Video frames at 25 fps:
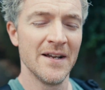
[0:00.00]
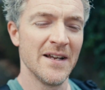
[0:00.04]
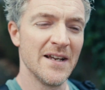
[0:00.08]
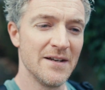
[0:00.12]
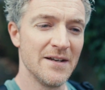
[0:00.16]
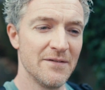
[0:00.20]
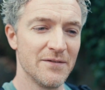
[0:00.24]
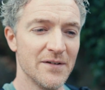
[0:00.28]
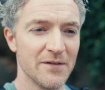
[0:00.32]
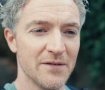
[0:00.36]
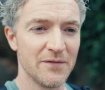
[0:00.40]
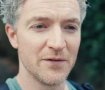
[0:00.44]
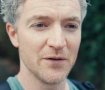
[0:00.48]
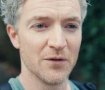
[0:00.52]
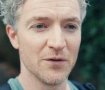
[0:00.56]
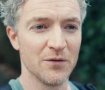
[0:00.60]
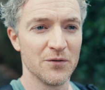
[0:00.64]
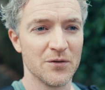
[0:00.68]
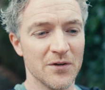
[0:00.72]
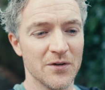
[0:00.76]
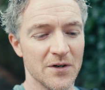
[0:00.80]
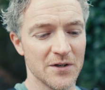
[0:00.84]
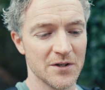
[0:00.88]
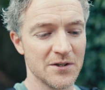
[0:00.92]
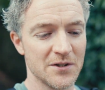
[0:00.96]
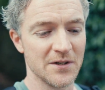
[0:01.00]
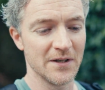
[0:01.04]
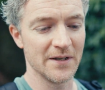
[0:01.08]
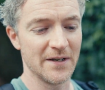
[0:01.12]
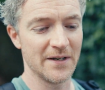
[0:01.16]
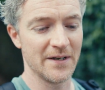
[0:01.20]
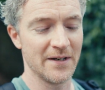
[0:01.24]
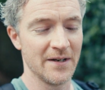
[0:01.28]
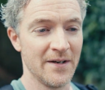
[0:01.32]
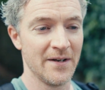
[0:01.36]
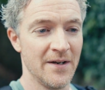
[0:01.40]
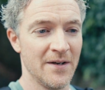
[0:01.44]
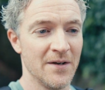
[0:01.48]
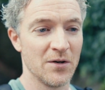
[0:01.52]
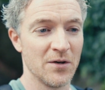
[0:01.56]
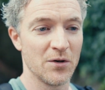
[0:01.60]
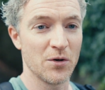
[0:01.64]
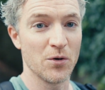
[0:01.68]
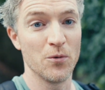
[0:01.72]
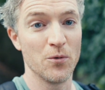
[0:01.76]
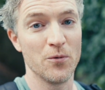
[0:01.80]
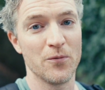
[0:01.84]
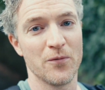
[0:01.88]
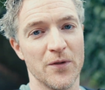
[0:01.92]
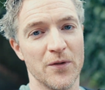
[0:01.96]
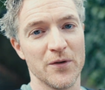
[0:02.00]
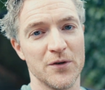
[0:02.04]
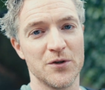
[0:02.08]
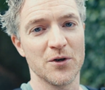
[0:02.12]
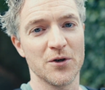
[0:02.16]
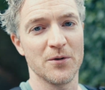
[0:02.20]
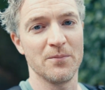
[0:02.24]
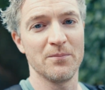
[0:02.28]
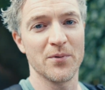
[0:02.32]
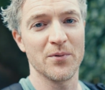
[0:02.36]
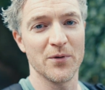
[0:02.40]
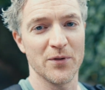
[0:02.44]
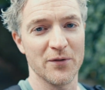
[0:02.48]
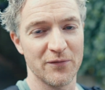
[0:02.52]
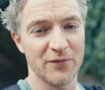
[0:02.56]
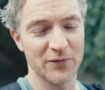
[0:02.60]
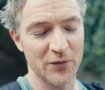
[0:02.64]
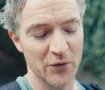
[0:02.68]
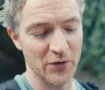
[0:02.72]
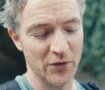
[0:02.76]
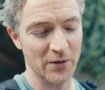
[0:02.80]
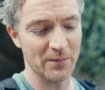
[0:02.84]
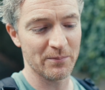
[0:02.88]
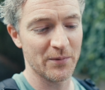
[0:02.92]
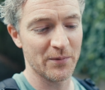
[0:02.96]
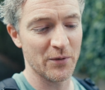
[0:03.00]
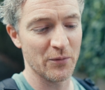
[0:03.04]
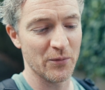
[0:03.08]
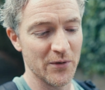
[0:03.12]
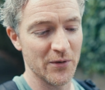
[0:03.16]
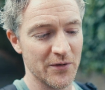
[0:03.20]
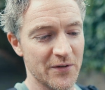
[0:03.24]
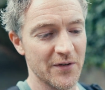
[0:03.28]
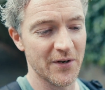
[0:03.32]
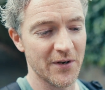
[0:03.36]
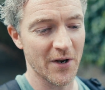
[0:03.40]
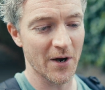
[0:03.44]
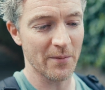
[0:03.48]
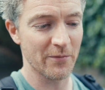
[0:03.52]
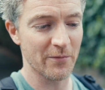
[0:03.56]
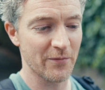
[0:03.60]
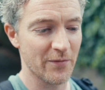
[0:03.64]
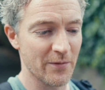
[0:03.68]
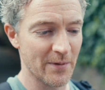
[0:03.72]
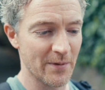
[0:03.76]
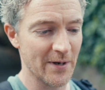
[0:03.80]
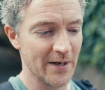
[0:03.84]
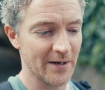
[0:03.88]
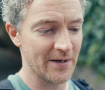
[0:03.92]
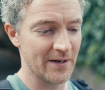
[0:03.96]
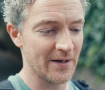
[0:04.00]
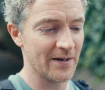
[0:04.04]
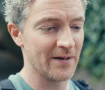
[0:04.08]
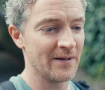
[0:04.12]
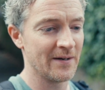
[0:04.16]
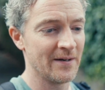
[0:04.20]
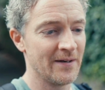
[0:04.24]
even if you don't traditionally go for the jump or the float up towards the top of the mat.